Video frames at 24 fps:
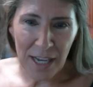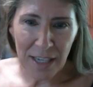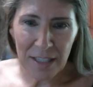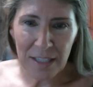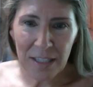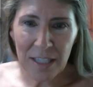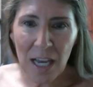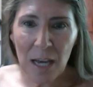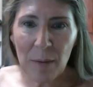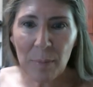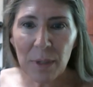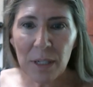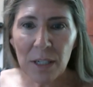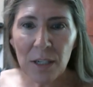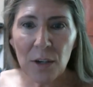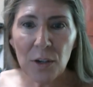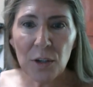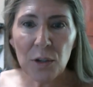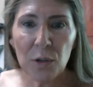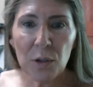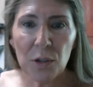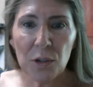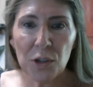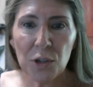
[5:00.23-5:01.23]
step, and here
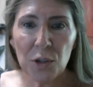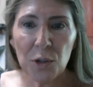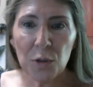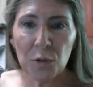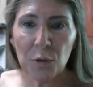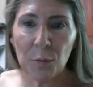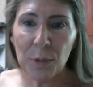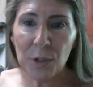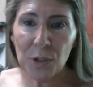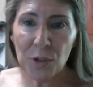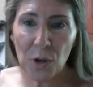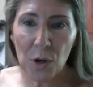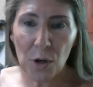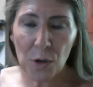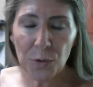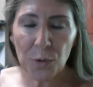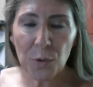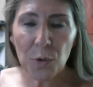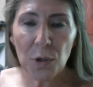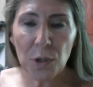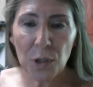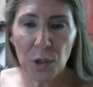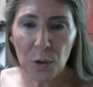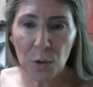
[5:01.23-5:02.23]
you can choose from adult
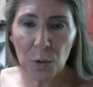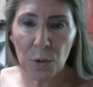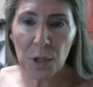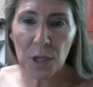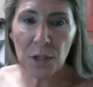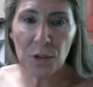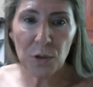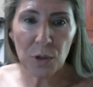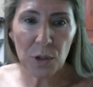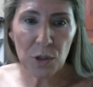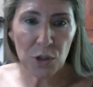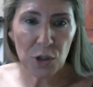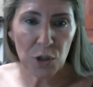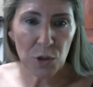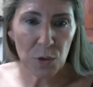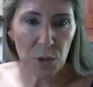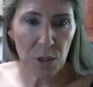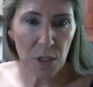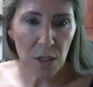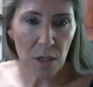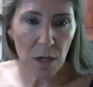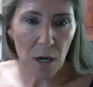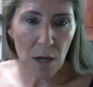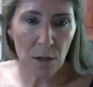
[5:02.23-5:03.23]
or youth, and you can choose
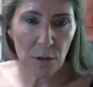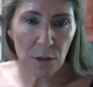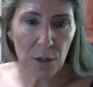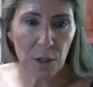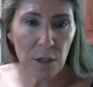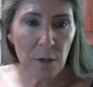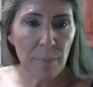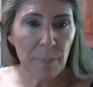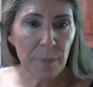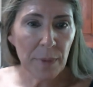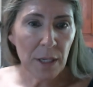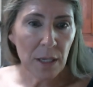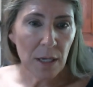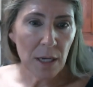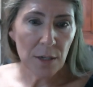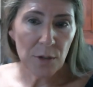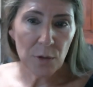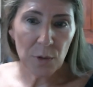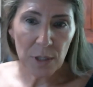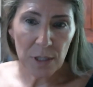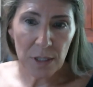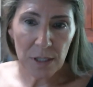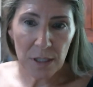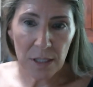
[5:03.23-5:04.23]
the color, and
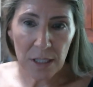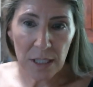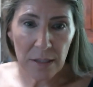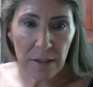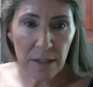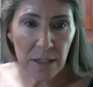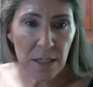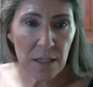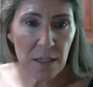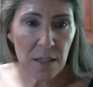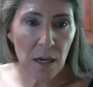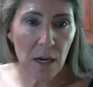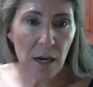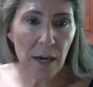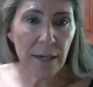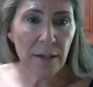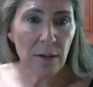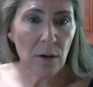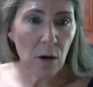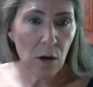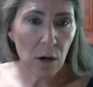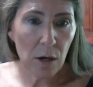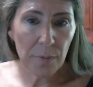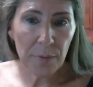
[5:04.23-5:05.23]
you can see the
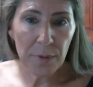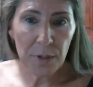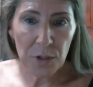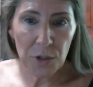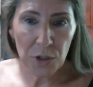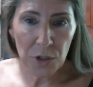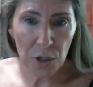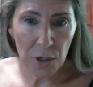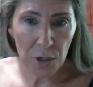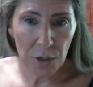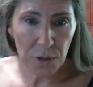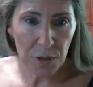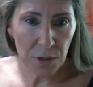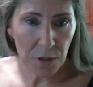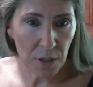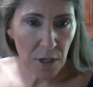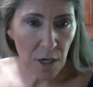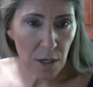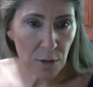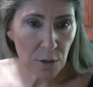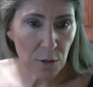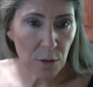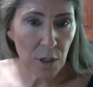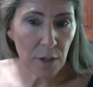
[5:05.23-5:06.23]
design on the shirt
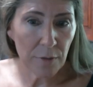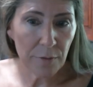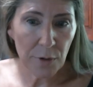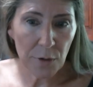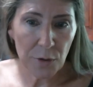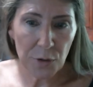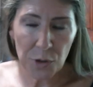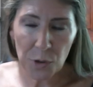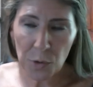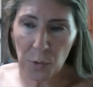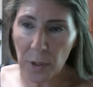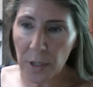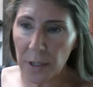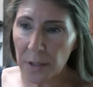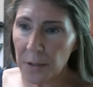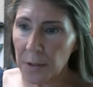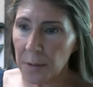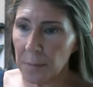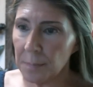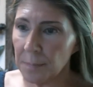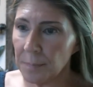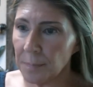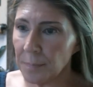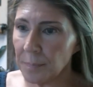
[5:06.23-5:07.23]
color of your
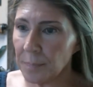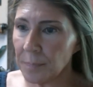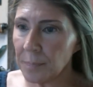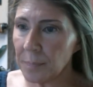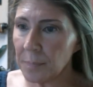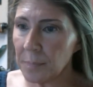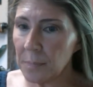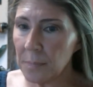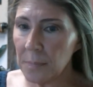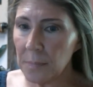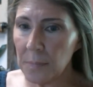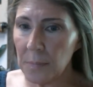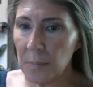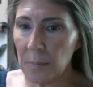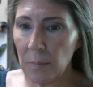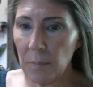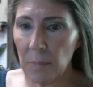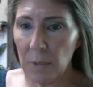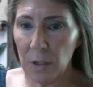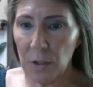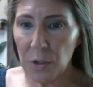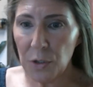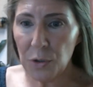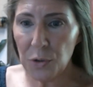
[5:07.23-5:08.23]
choice.
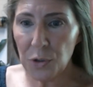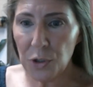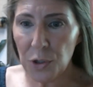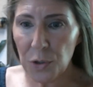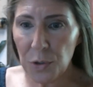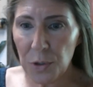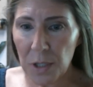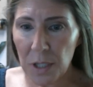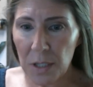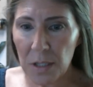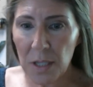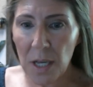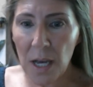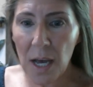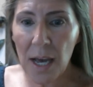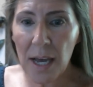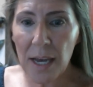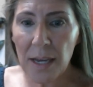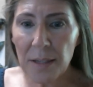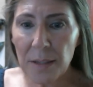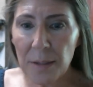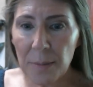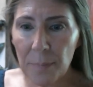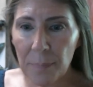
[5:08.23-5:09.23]
You choose the
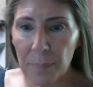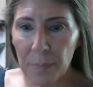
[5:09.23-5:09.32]
size,